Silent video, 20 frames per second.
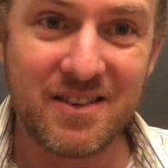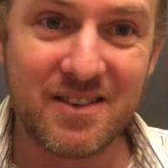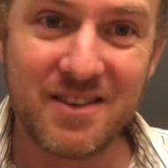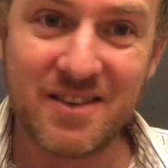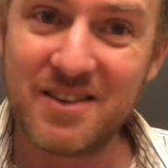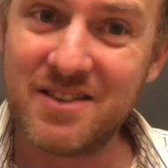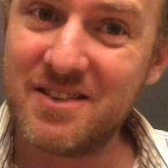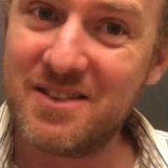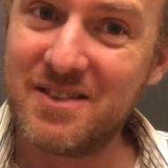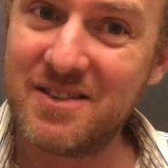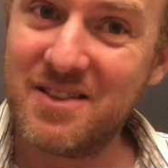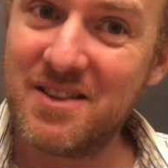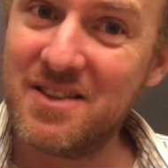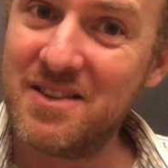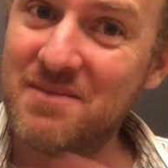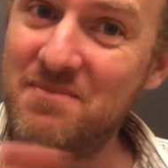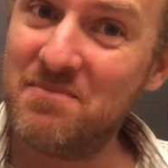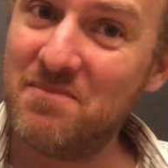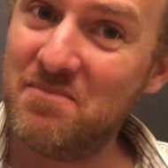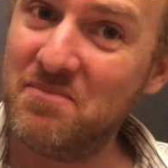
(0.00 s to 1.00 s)
That's
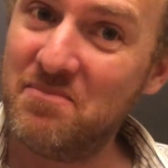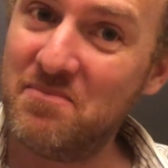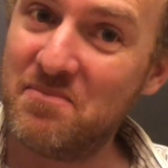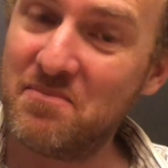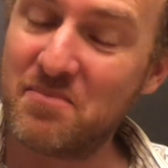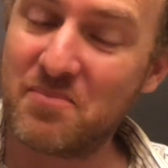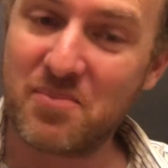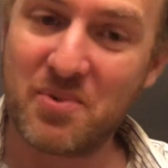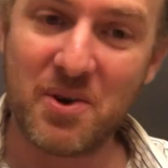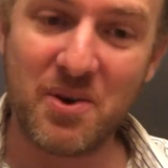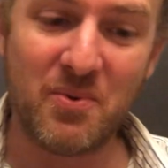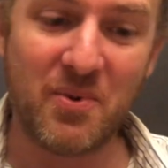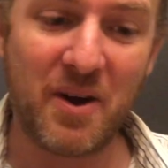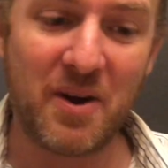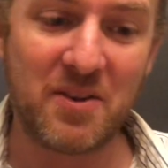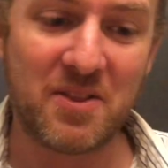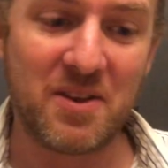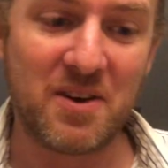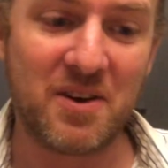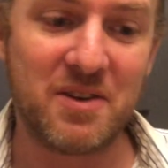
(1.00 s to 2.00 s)
pretty
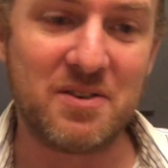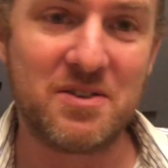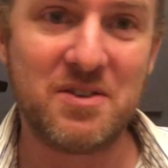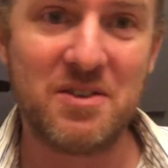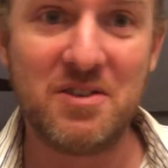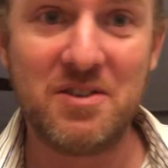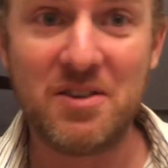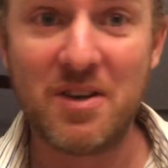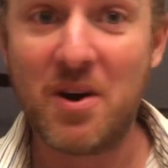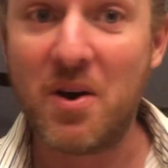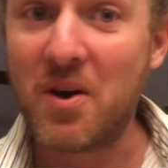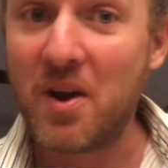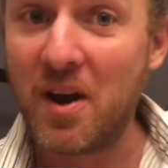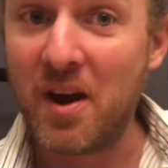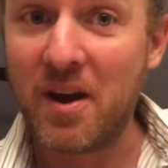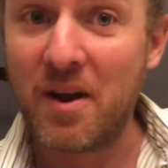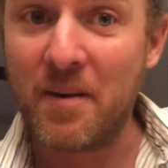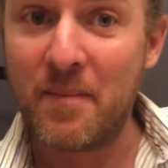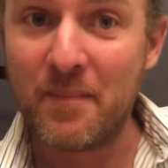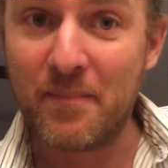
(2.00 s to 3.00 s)
wild there. So you say,
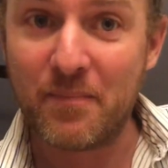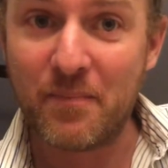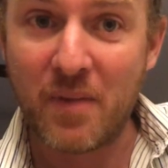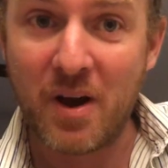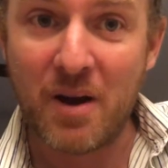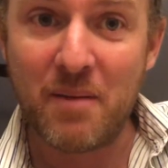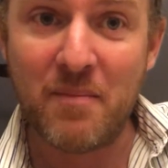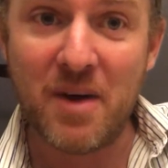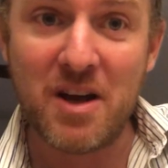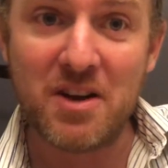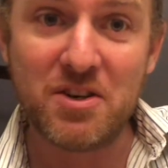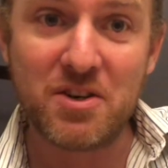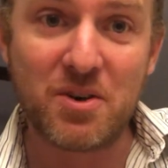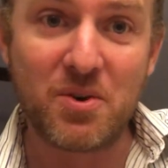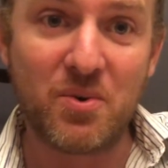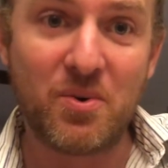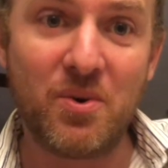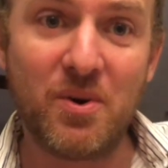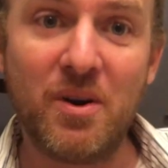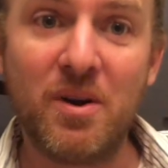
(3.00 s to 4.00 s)
okay, my magic
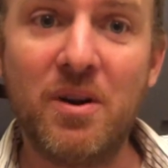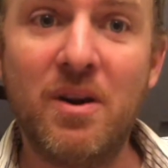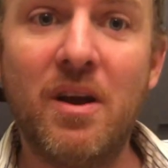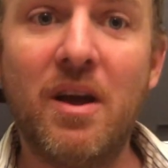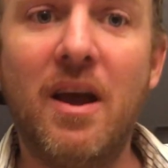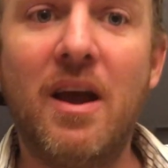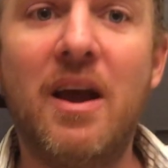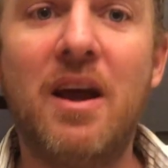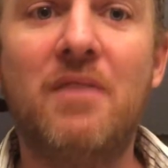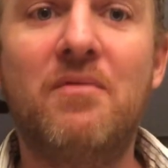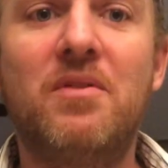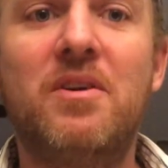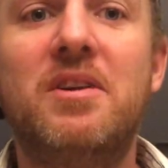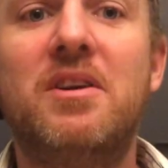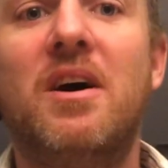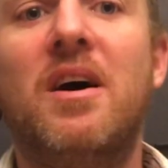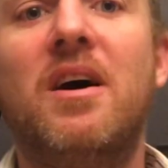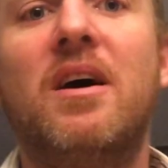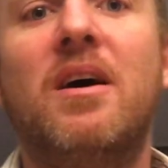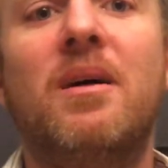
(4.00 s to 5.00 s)
coin every
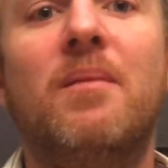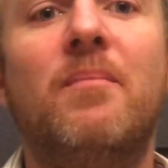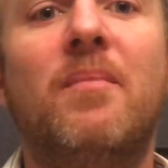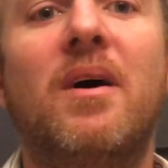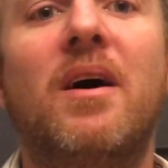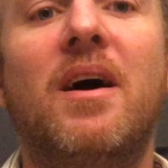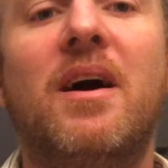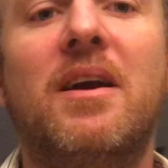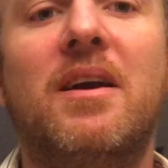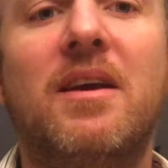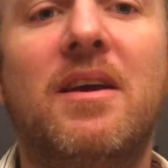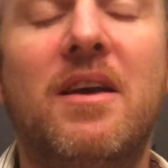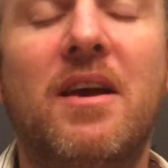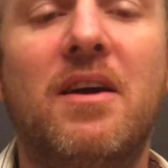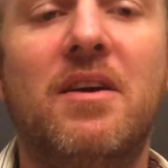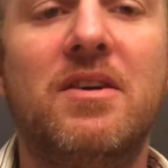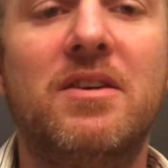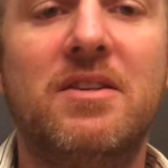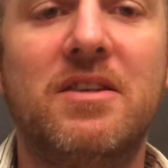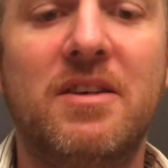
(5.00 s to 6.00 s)
time, I
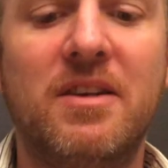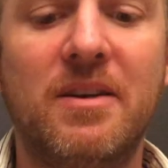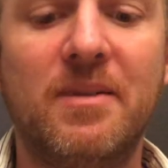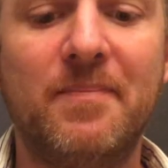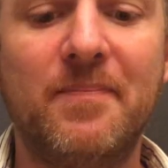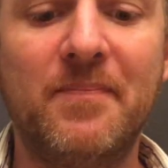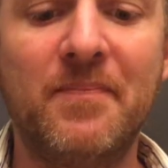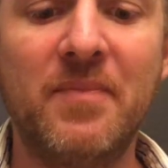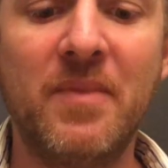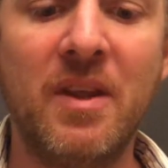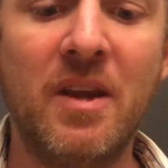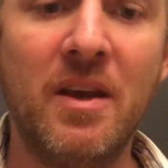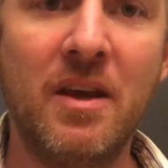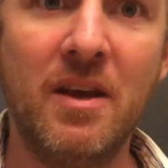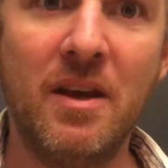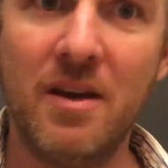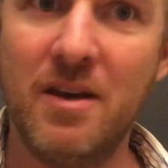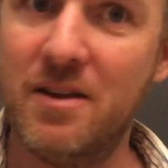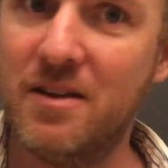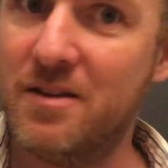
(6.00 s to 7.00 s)
guarantee it.
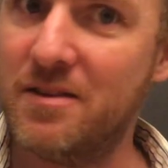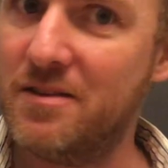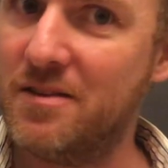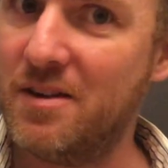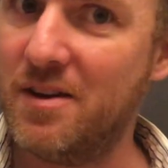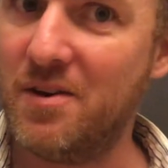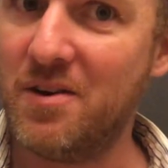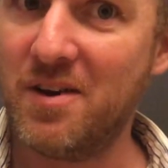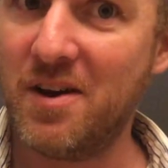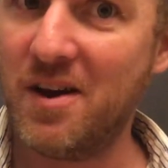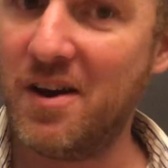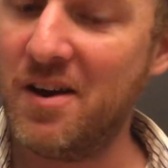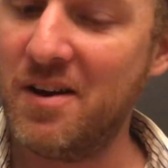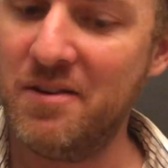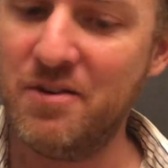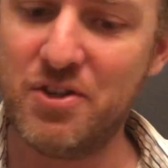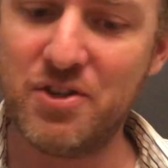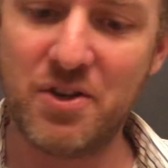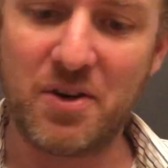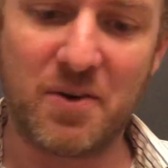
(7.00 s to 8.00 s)
They say, okay,
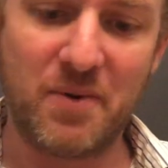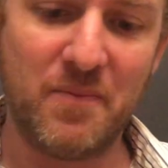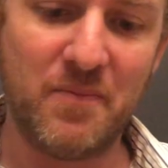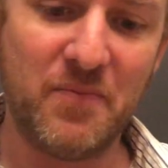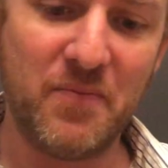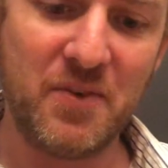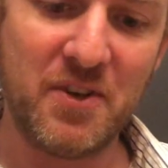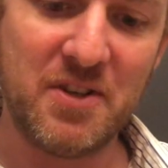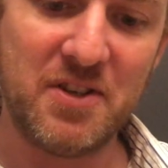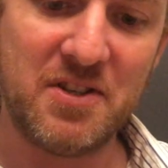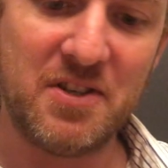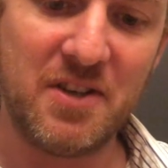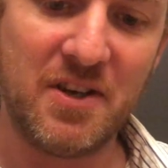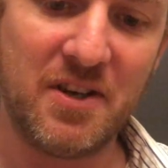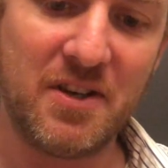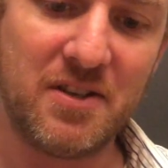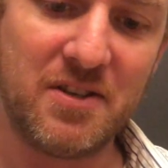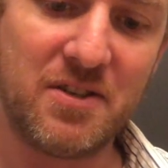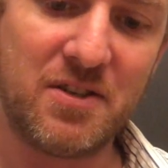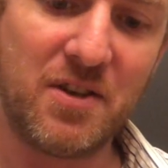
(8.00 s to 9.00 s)
sure, let's see
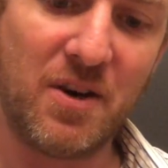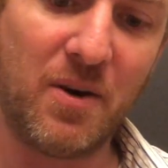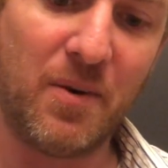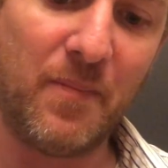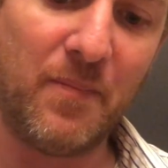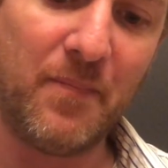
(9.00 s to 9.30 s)
it. So,